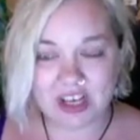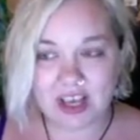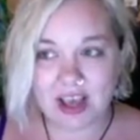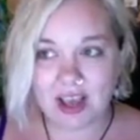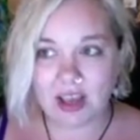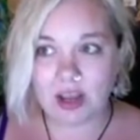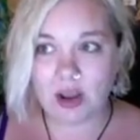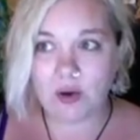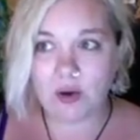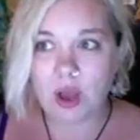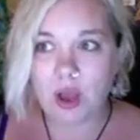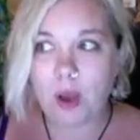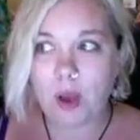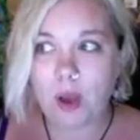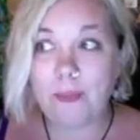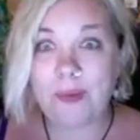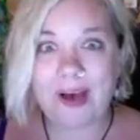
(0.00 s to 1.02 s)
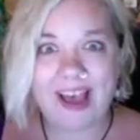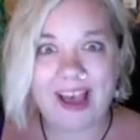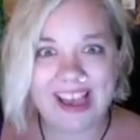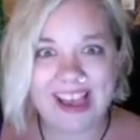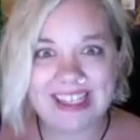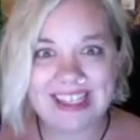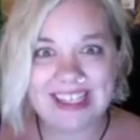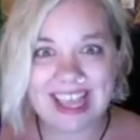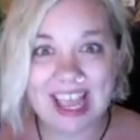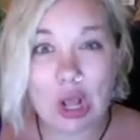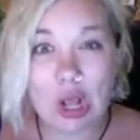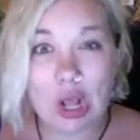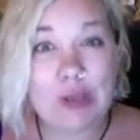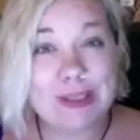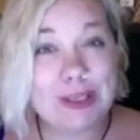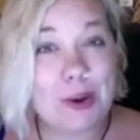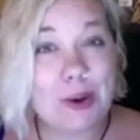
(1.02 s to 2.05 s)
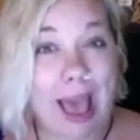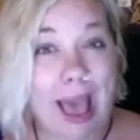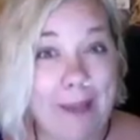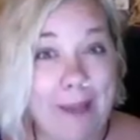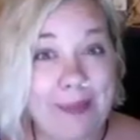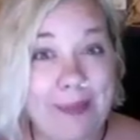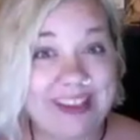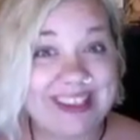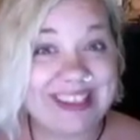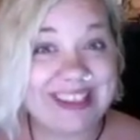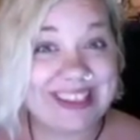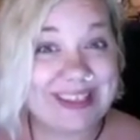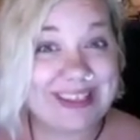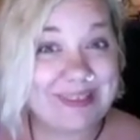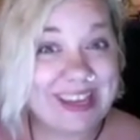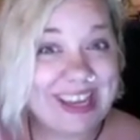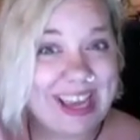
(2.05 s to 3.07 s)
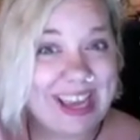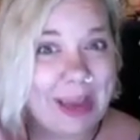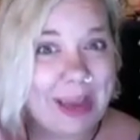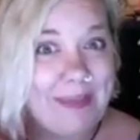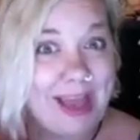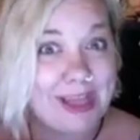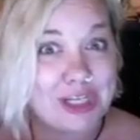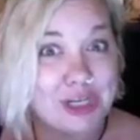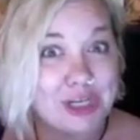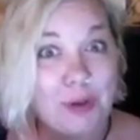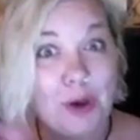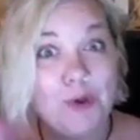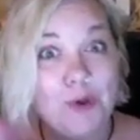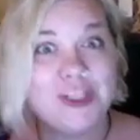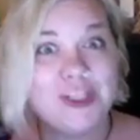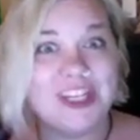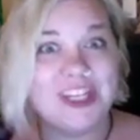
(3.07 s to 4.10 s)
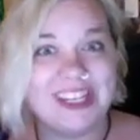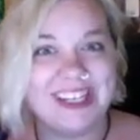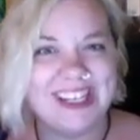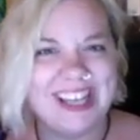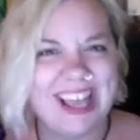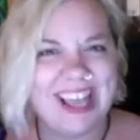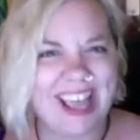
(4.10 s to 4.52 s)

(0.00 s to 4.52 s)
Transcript: you know, but it also happens to be a magic potion.